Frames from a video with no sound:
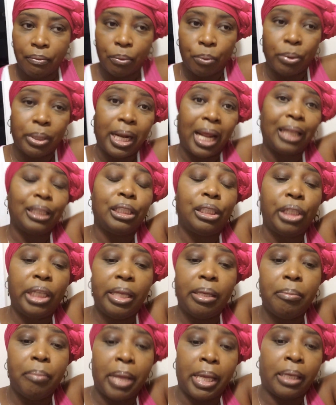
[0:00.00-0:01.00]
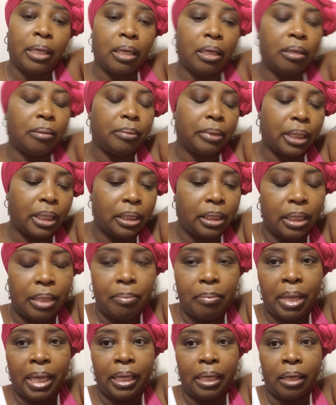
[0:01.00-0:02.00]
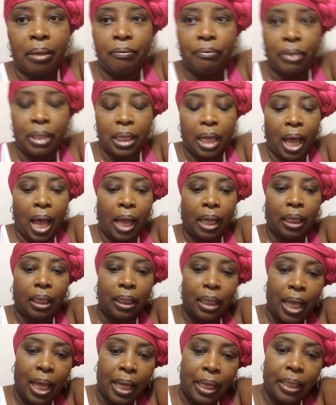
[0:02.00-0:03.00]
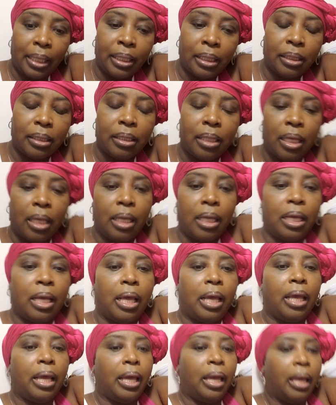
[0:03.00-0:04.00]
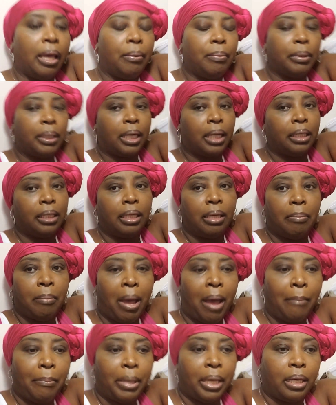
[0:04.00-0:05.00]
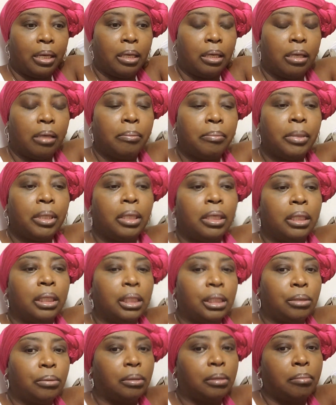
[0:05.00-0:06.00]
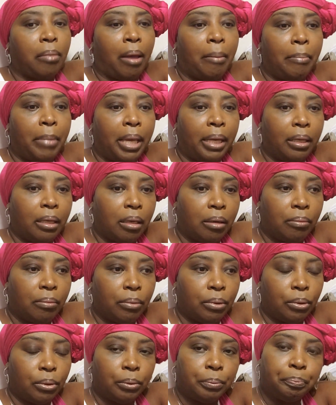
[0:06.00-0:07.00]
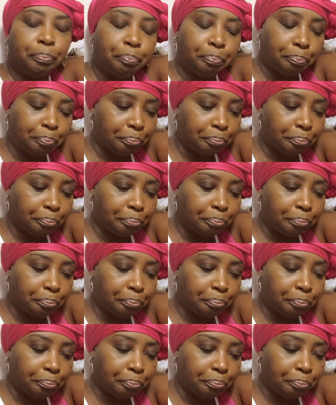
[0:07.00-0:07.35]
when I did makeup for clients, and when I did my makeup, this was my makeup room.